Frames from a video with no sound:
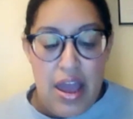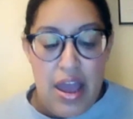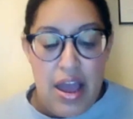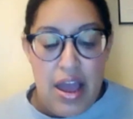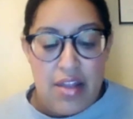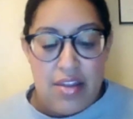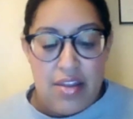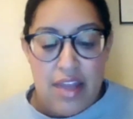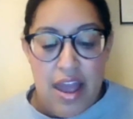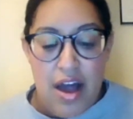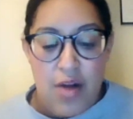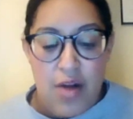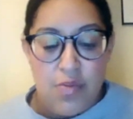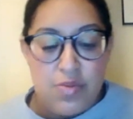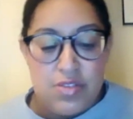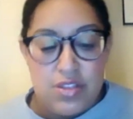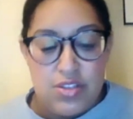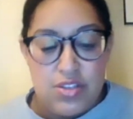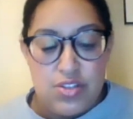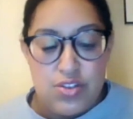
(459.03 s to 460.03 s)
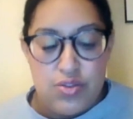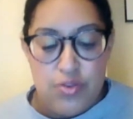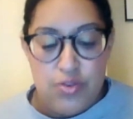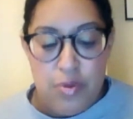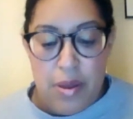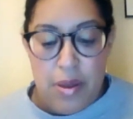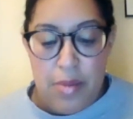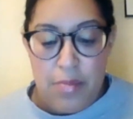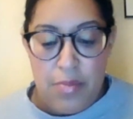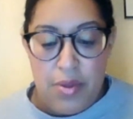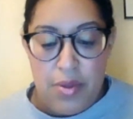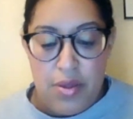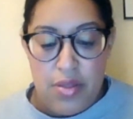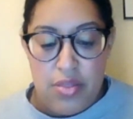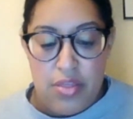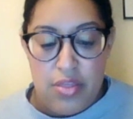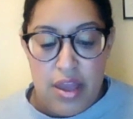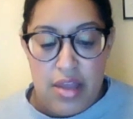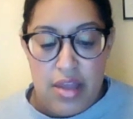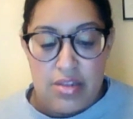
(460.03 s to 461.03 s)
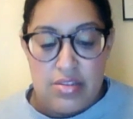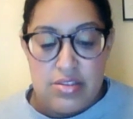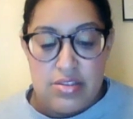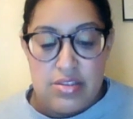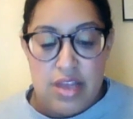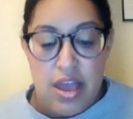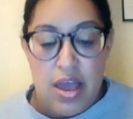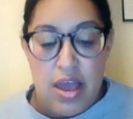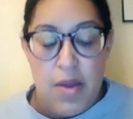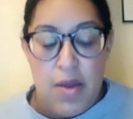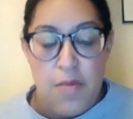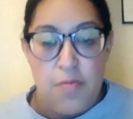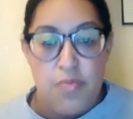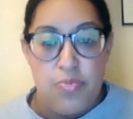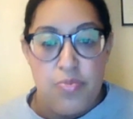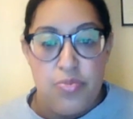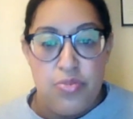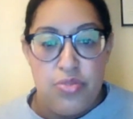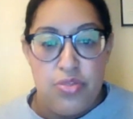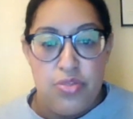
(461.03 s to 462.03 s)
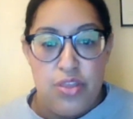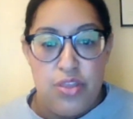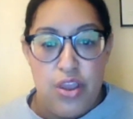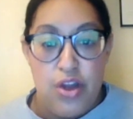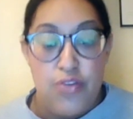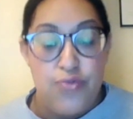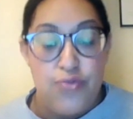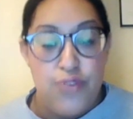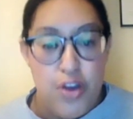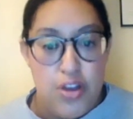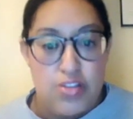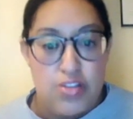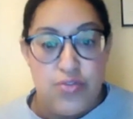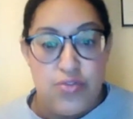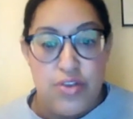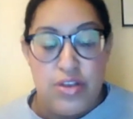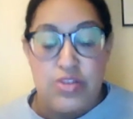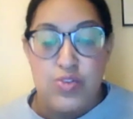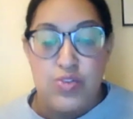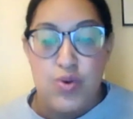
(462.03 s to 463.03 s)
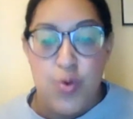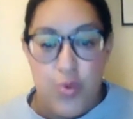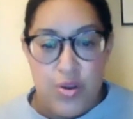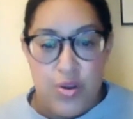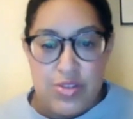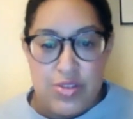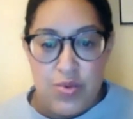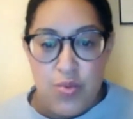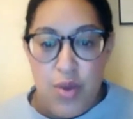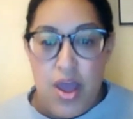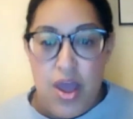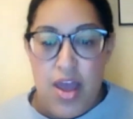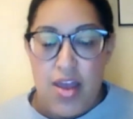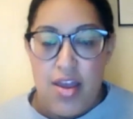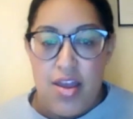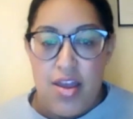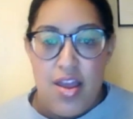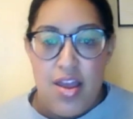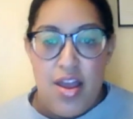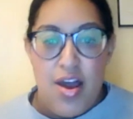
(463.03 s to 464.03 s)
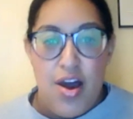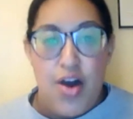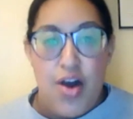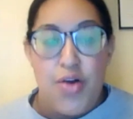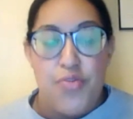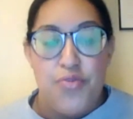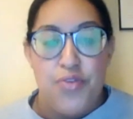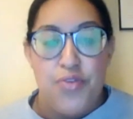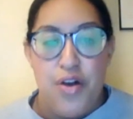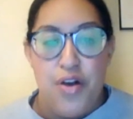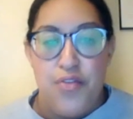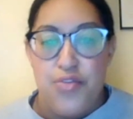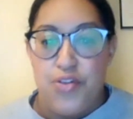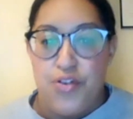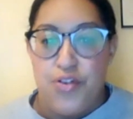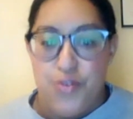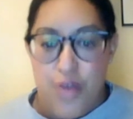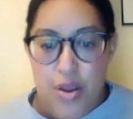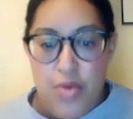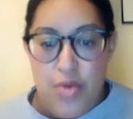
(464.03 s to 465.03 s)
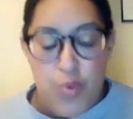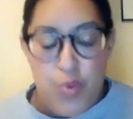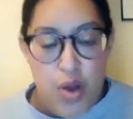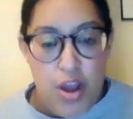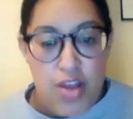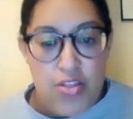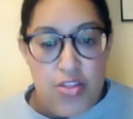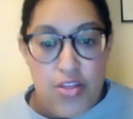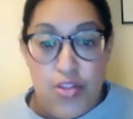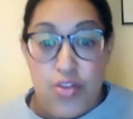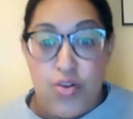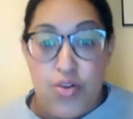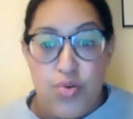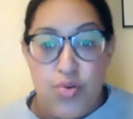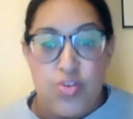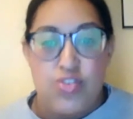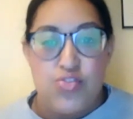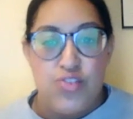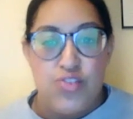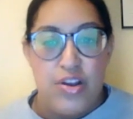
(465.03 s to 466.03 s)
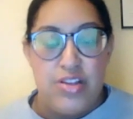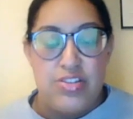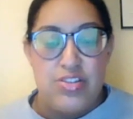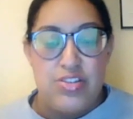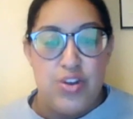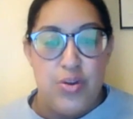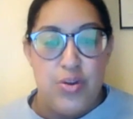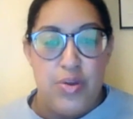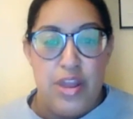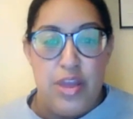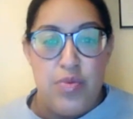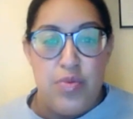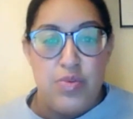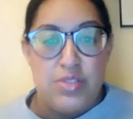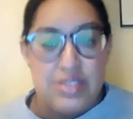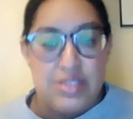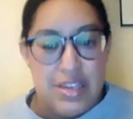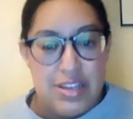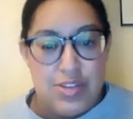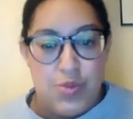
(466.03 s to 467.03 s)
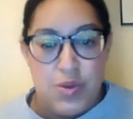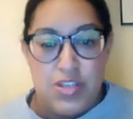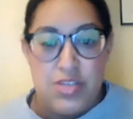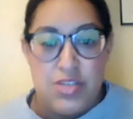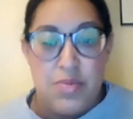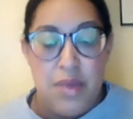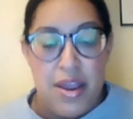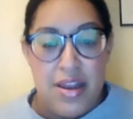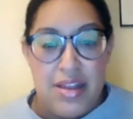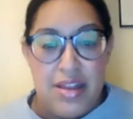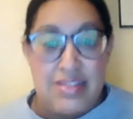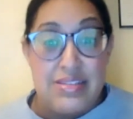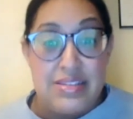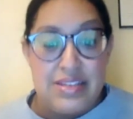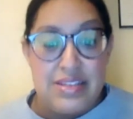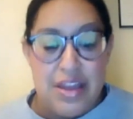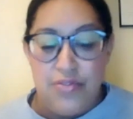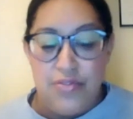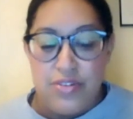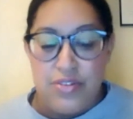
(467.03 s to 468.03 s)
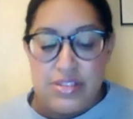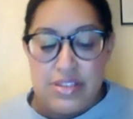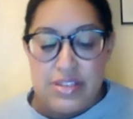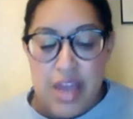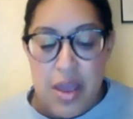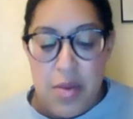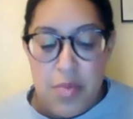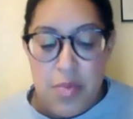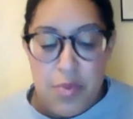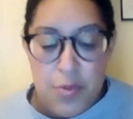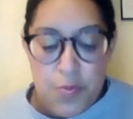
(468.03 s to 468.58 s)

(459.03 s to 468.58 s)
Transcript: And it helps us to remember that um, the adversary is always aware of, of the great work that the Lord is trying to do, and he will seek to undermine it at every step.